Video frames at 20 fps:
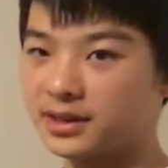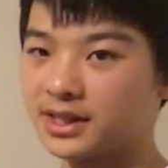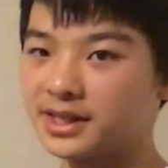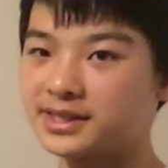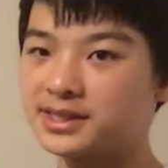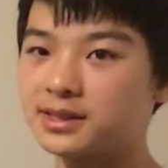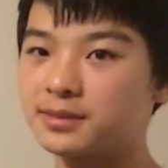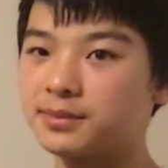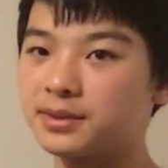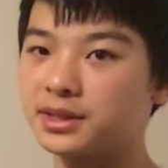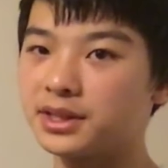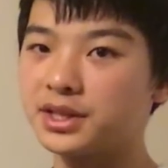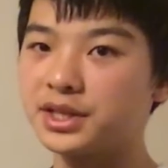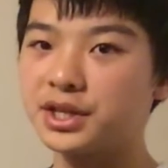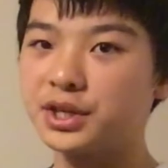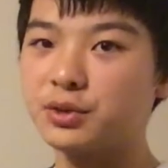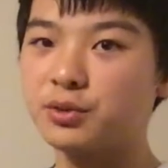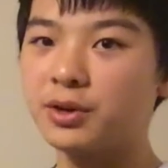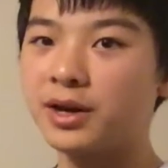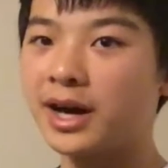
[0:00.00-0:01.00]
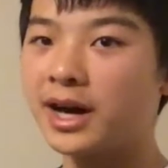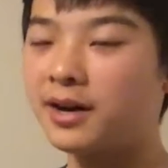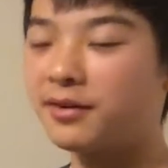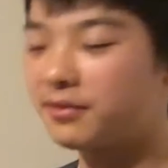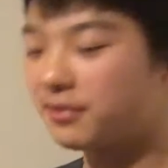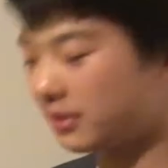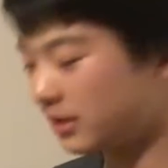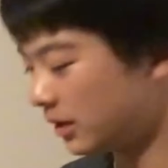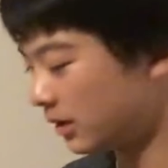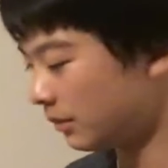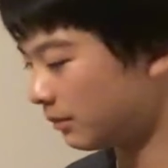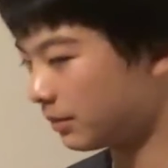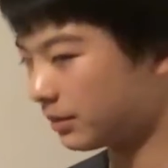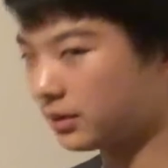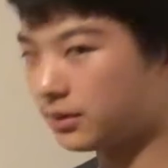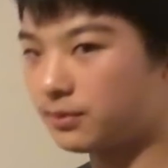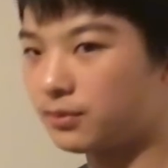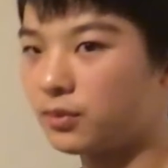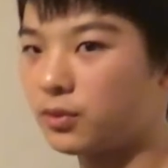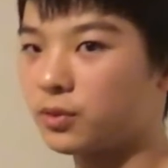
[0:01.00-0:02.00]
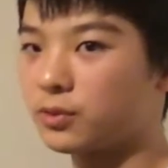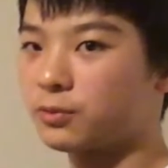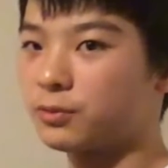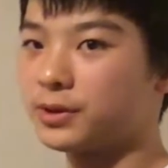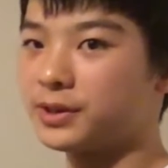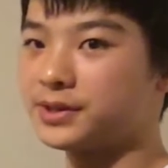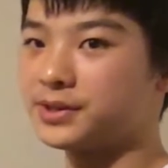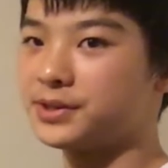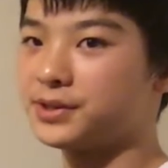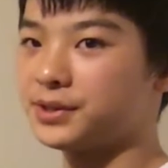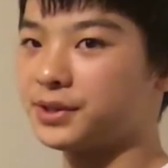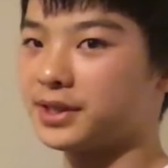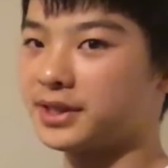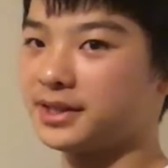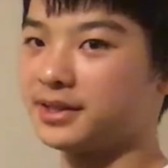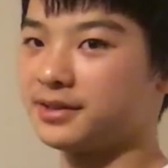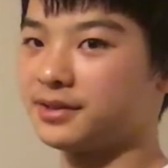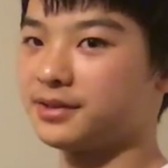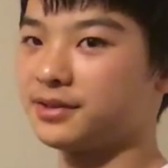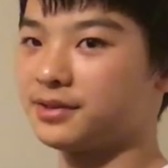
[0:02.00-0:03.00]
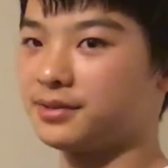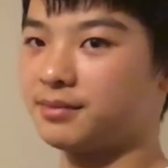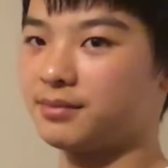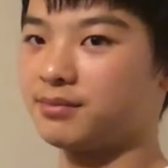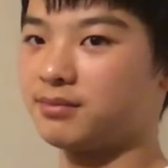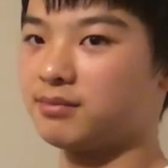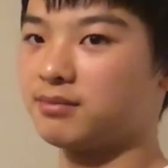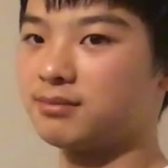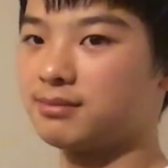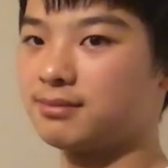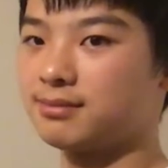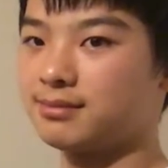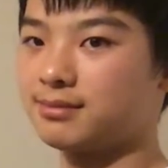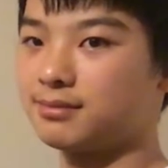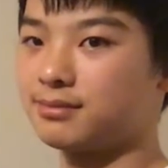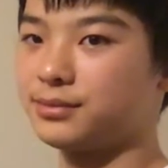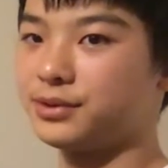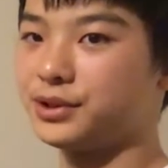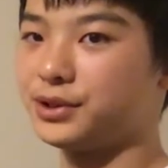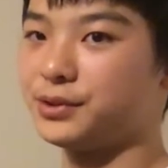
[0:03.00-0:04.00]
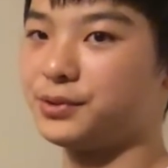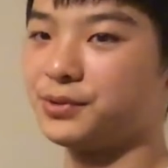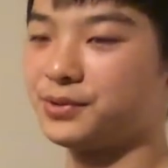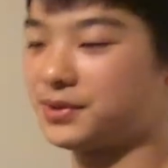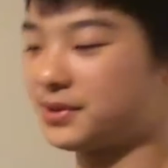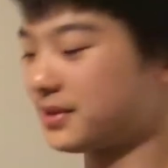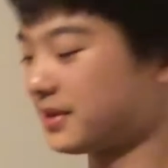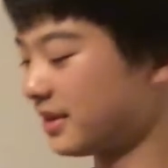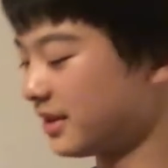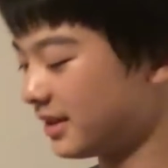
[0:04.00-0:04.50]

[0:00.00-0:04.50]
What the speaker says: stability you will have, but the more wrists you can use.